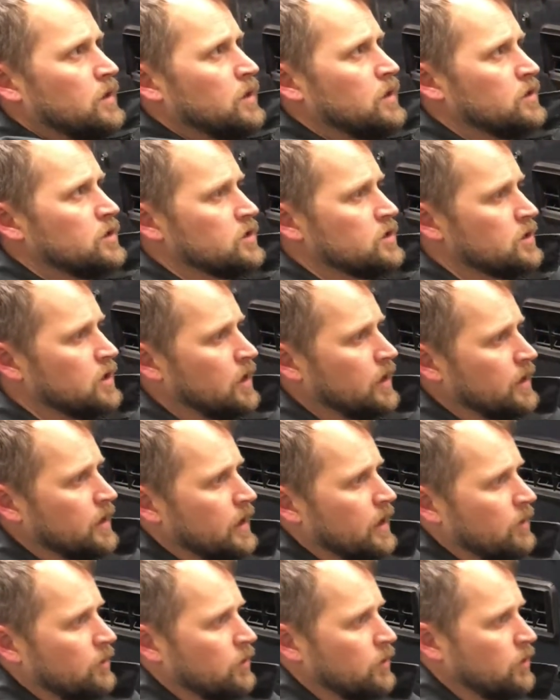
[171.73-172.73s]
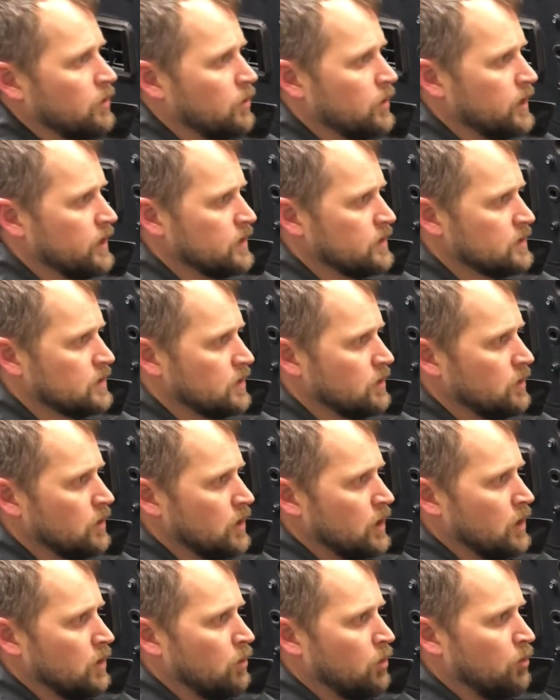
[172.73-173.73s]
just knock it out real quick. So
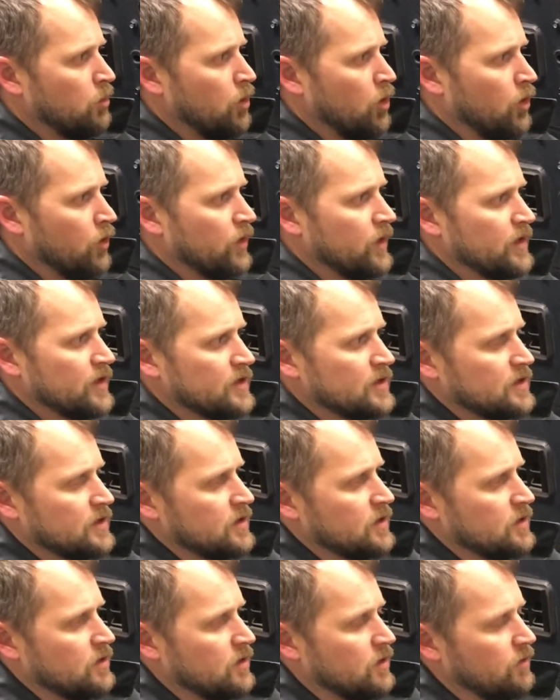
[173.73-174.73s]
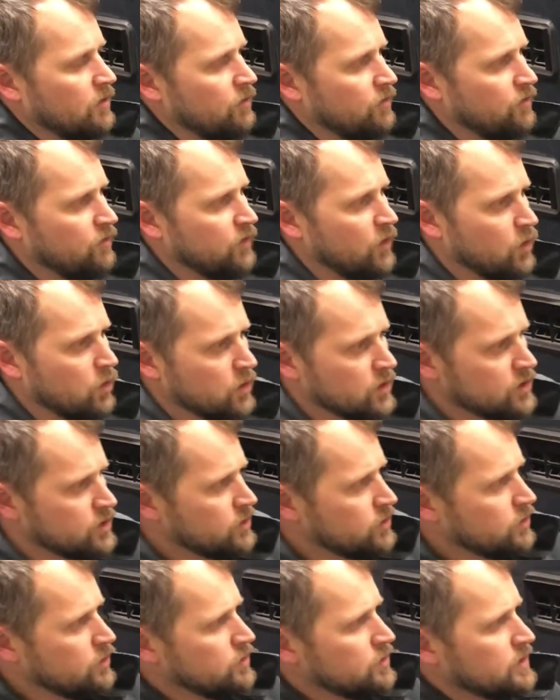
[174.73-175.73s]
we'll pull these 4
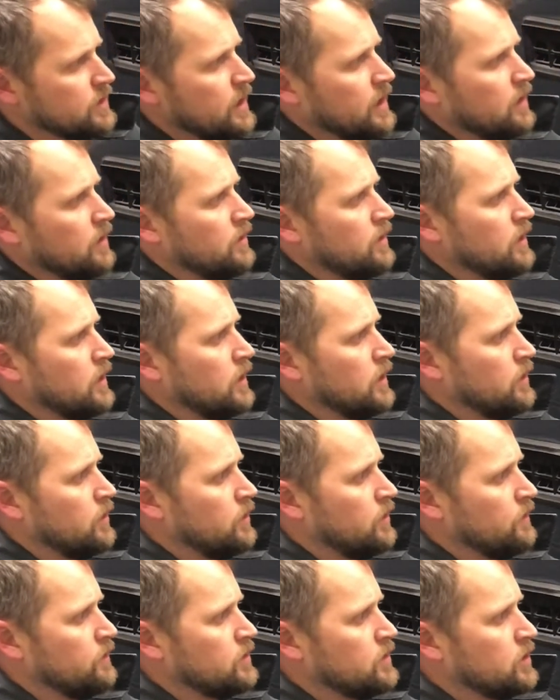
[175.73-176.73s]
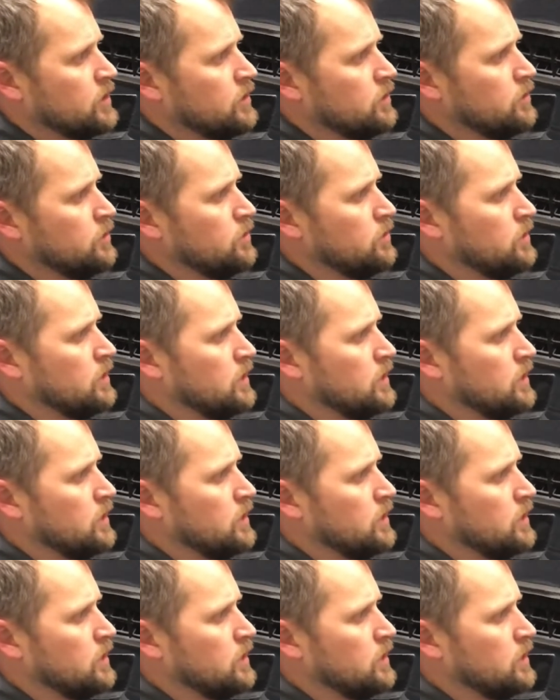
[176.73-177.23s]
screws out. You have 2